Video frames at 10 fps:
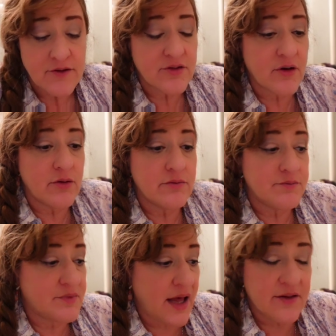So
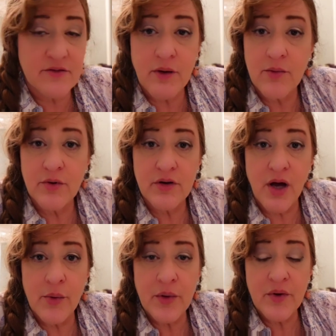that's what we're
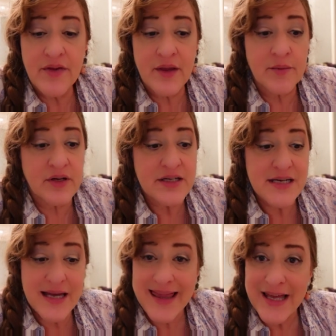going with. I'm going to
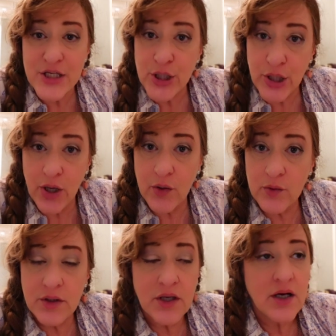take that to go.
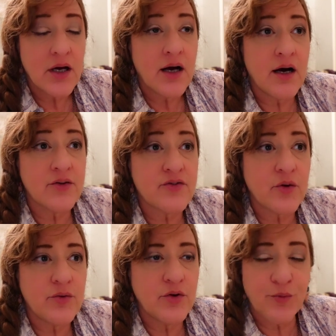
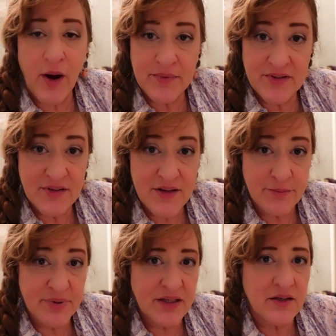So you'll probably see the
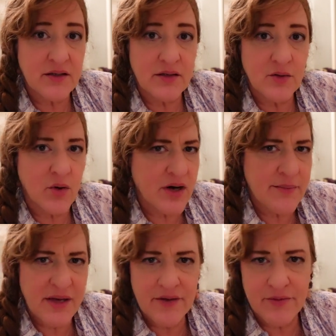bill, or I
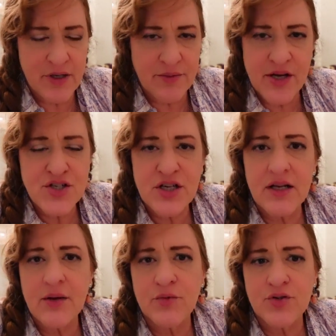may rearrange
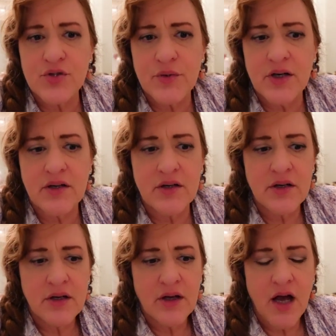it, and we'll do
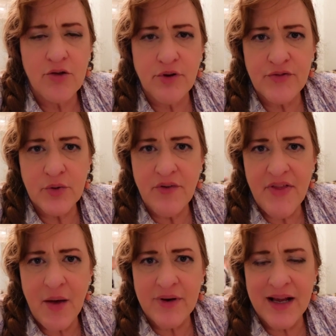a review of
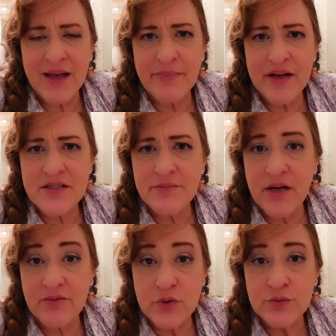that when I get back to my
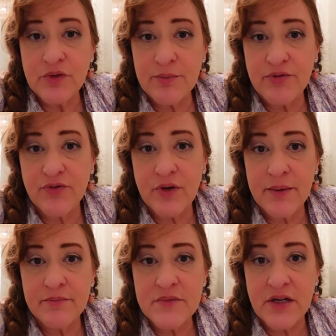room right before
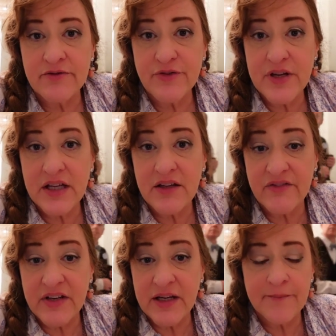I'm done for the
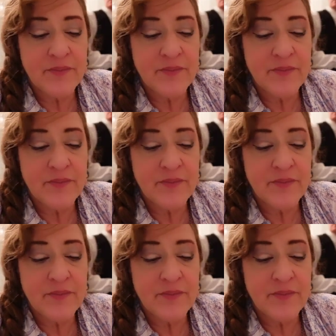evening.